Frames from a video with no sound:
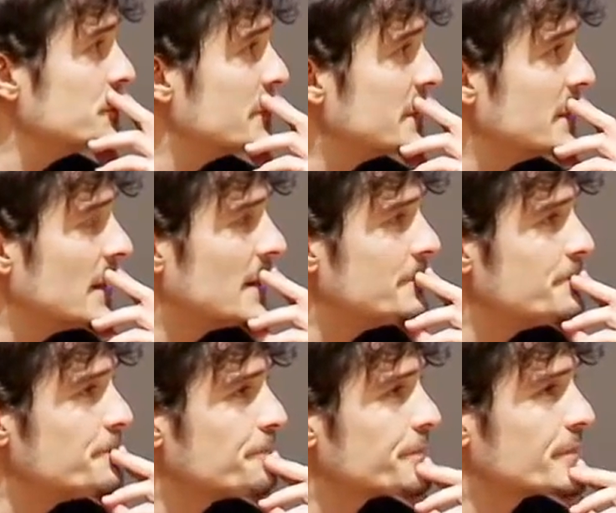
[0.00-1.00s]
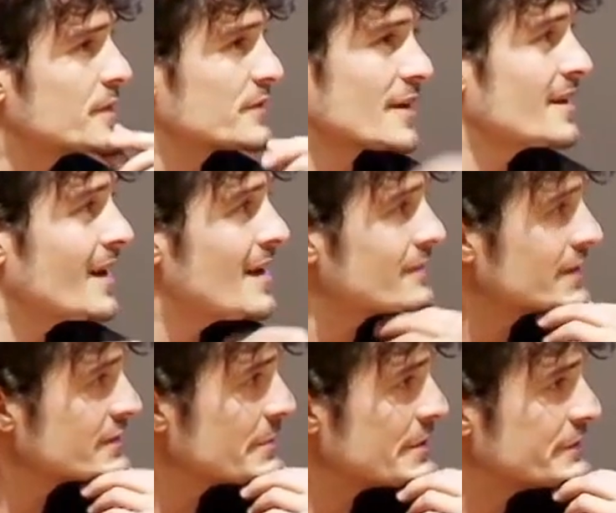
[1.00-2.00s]
but because I haven't
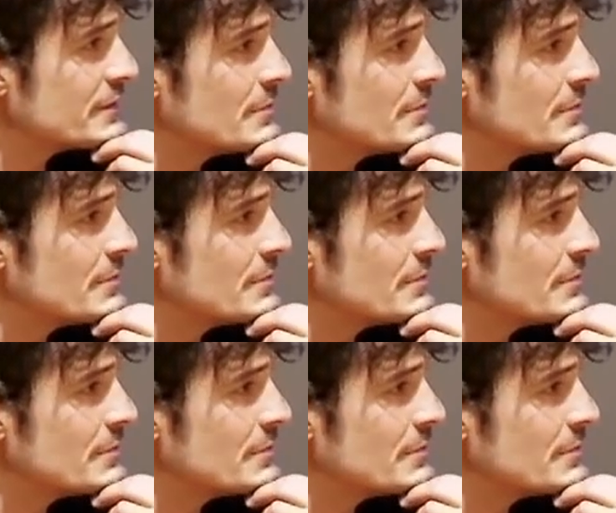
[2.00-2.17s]
experienced